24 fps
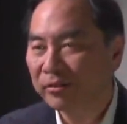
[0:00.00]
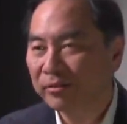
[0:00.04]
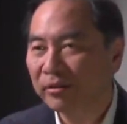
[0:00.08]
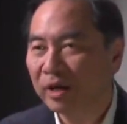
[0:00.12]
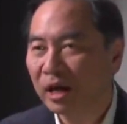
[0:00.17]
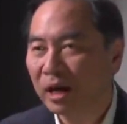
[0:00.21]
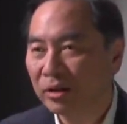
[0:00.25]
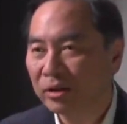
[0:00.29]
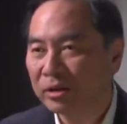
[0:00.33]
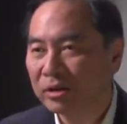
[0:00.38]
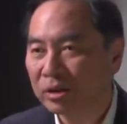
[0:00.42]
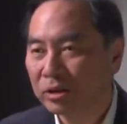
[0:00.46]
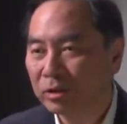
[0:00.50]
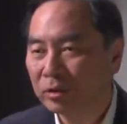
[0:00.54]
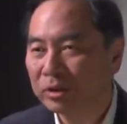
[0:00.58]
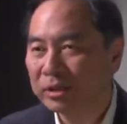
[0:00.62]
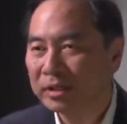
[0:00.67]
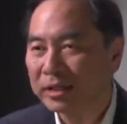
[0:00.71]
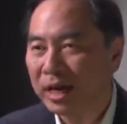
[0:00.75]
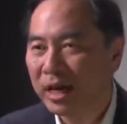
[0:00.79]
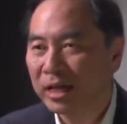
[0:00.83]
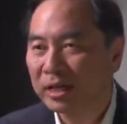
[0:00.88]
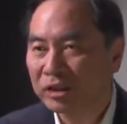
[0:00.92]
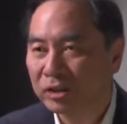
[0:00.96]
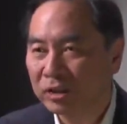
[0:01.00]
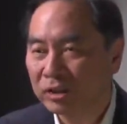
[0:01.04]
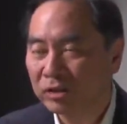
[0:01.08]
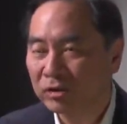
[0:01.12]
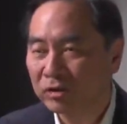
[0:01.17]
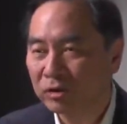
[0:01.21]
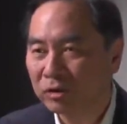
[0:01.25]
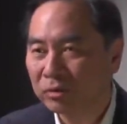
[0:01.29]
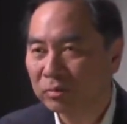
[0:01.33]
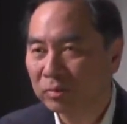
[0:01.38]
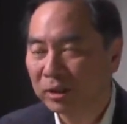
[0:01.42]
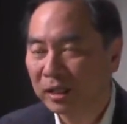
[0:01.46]
that virus to attach to
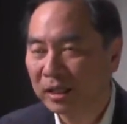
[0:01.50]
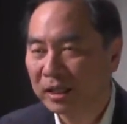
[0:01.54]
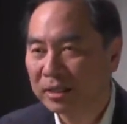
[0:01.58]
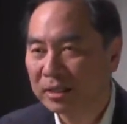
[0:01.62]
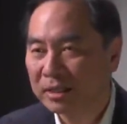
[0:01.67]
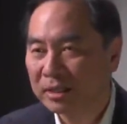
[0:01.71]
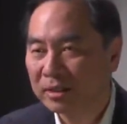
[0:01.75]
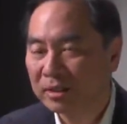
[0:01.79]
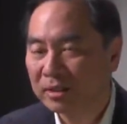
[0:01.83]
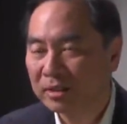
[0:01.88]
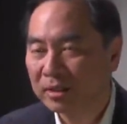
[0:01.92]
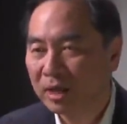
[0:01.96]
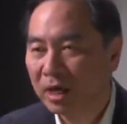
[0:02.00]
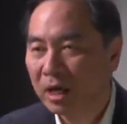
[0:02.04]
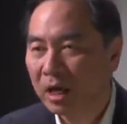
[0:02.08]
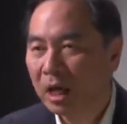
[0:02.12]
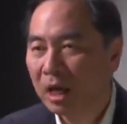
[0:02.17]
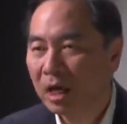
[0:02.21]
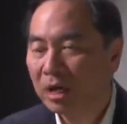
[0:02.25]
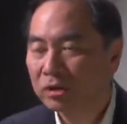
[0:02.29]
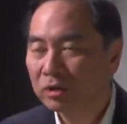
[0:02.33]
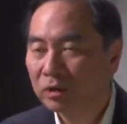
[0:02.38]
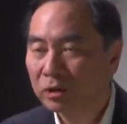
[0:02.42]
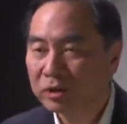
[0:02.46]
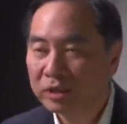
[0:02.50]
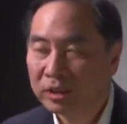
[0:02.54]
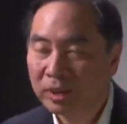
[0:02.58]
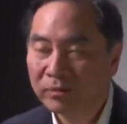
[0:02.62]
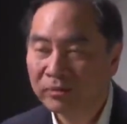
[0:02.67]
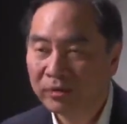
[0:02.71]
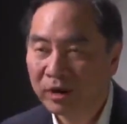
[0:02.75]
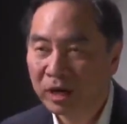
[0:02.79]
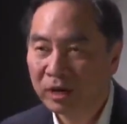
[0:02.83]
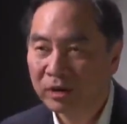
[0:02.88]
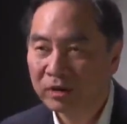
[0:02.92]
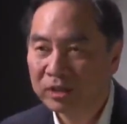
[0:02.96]
certain places. So some
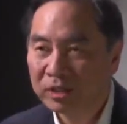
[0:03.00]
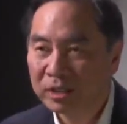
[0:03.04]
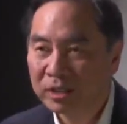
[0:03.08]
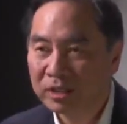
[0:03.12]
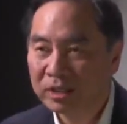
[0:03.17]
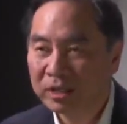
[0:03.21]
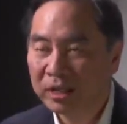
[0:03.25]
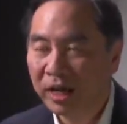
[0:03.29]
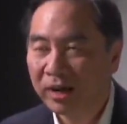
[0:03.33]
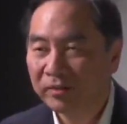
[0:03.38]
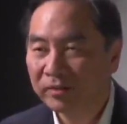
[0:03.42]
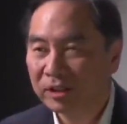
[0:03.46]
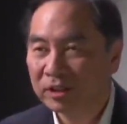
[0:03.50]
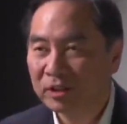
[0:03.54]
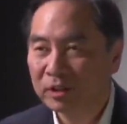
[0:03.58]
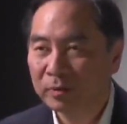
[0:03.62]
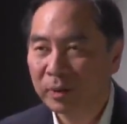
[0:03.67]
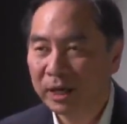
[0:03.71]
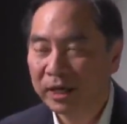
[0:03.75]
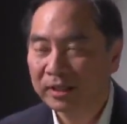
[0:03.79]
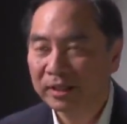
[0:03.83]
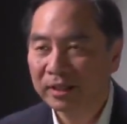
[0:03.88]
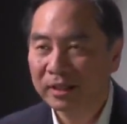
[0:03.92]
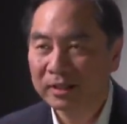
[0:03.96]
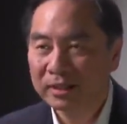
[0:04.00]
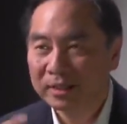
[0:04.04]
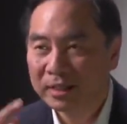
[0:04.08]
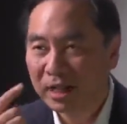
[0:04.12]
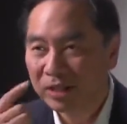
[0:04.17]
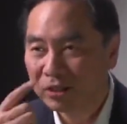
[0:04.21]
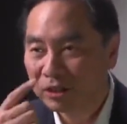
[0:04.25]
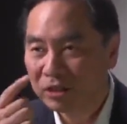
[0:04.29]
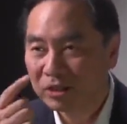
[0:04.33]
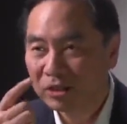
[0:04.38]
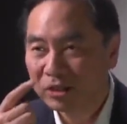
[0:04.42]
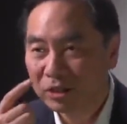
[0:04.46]
viruses, they have the spike that
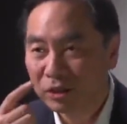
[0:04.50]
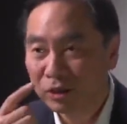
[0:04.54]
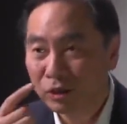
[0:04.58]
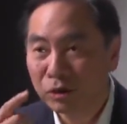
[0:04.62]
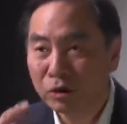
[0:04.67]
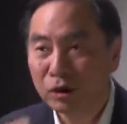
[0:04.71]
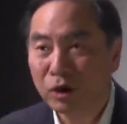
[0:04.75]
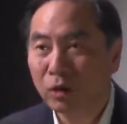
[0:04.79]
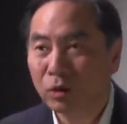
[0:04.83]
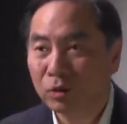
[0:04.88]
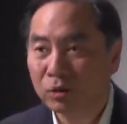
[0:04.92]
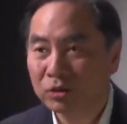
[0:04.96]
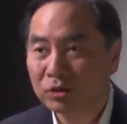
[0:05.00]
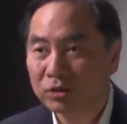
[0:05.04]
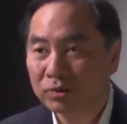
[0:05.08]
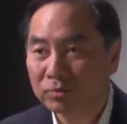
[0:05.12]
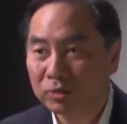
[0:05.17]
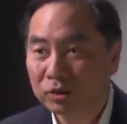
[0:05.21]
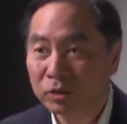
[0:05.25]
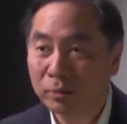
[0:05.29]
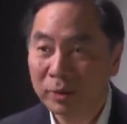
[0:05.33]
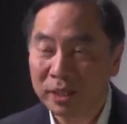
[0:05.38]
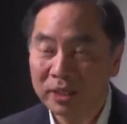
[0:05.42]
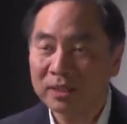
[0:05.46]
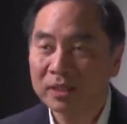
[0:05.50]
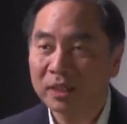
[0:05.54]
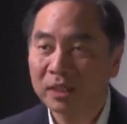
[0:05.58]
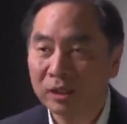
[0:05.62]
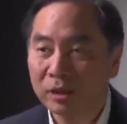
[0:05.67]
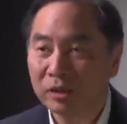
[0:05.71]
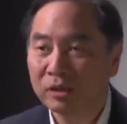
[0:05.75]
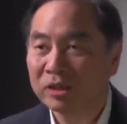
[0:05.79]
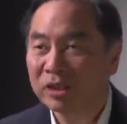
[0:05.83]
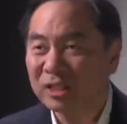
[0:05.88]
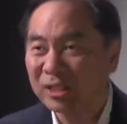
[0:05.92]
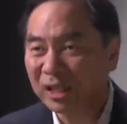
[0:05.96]
attaches to your nose. So
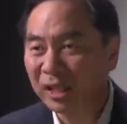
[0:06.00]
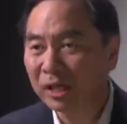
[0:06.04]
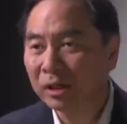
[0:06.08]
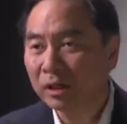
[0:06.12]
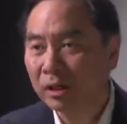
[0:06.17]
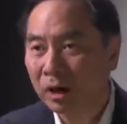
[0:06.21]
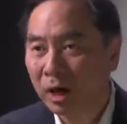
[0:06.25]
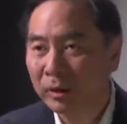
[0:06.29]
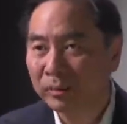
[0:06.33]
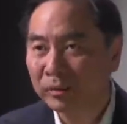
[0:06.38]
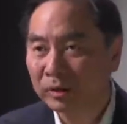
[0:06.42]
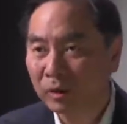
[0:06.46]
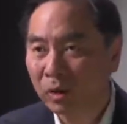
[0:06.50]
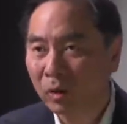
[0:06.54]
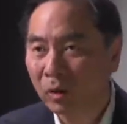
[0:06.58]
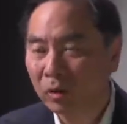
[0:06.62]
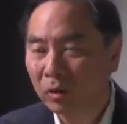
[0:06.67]
basically you just get a common